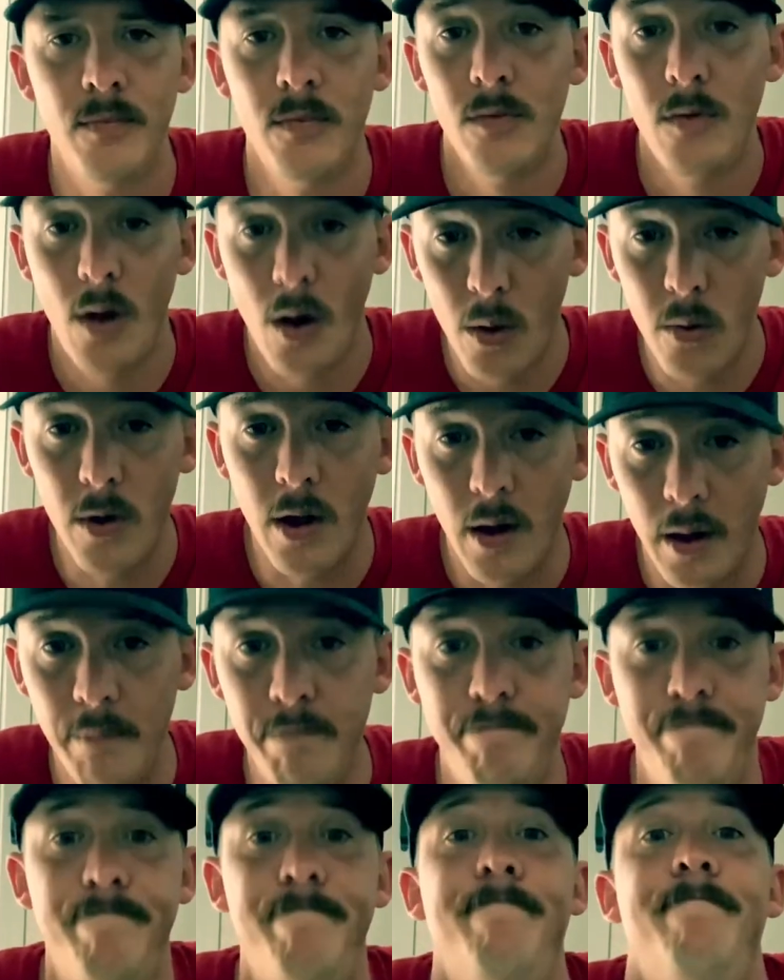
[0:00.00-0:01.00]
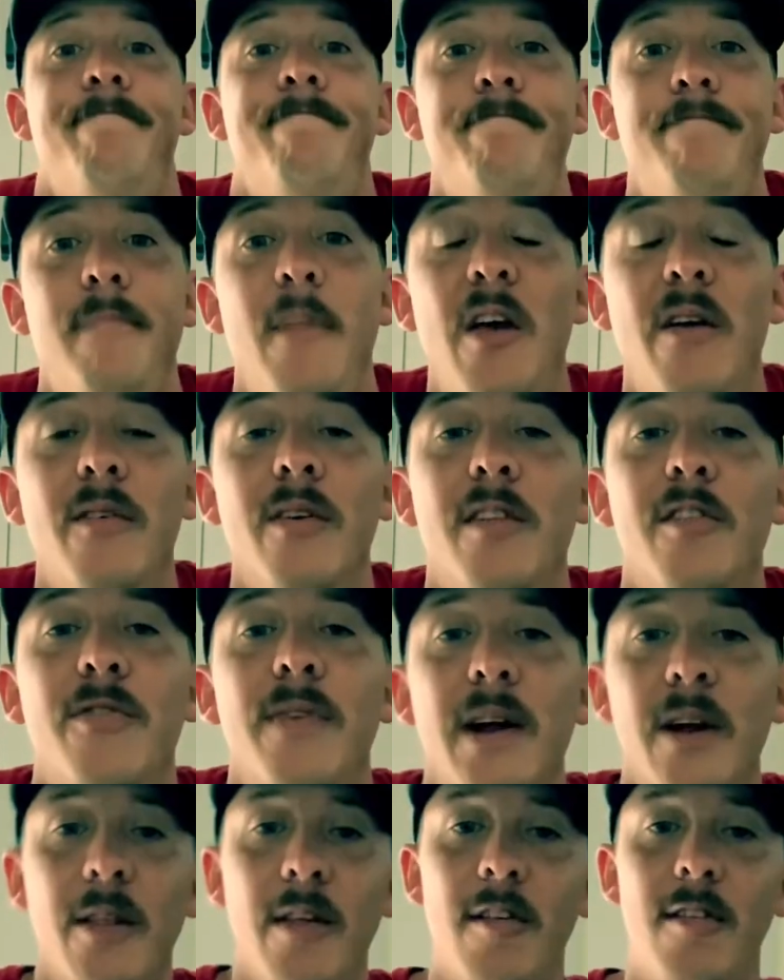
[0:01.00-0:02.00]
Okay, let's
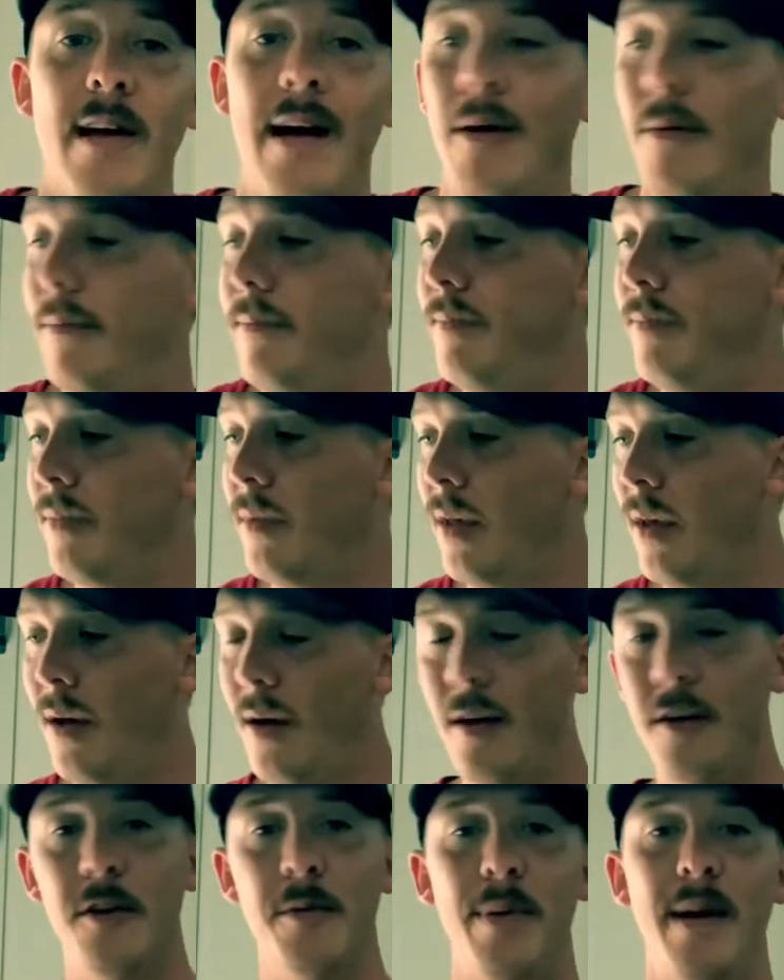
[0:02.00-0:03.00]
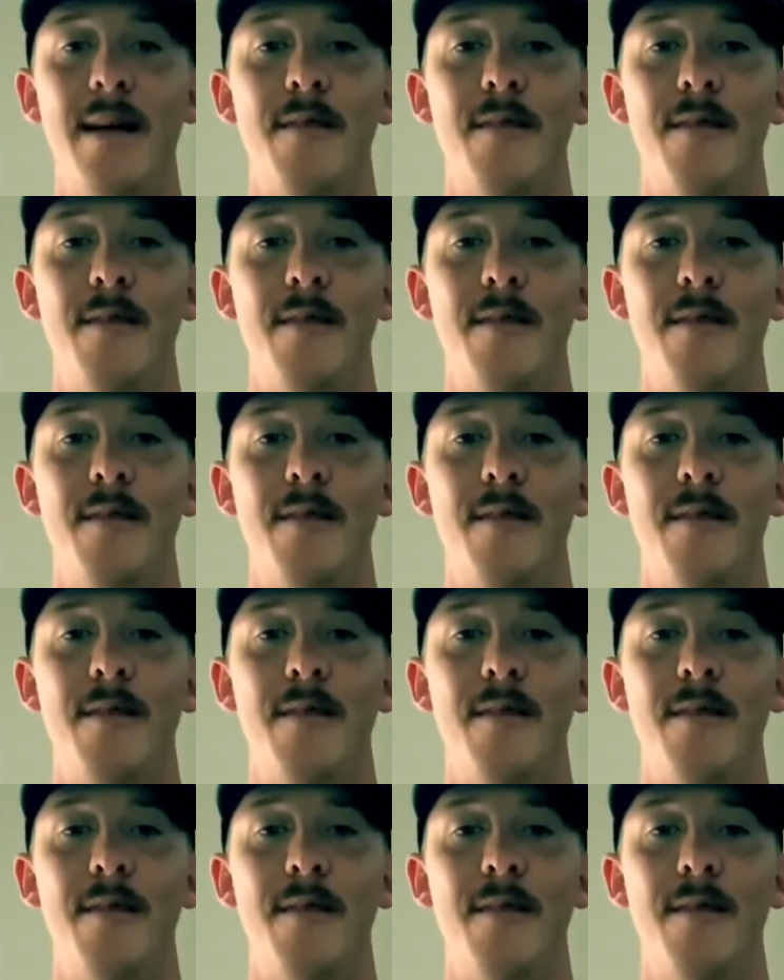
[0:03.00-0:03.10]
figure this out. You're paying